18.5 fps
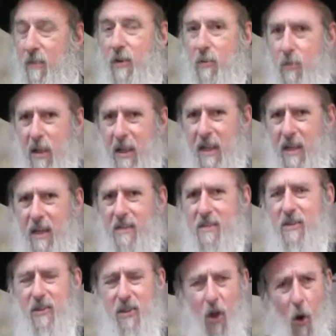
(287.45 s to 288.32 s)
If he really
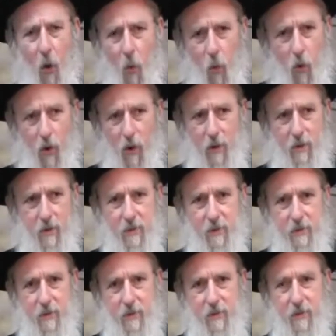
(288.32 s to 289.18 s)
doesn't know
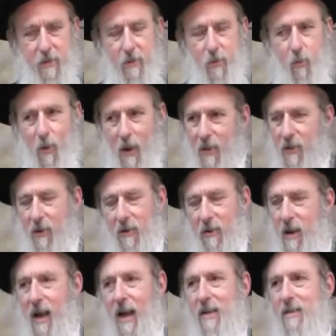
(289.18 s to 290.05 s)

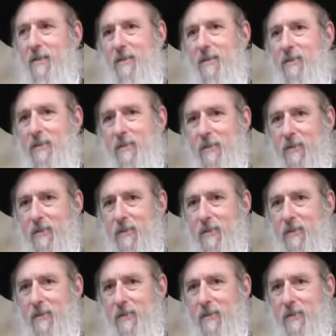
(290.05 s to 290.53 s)
whether or not?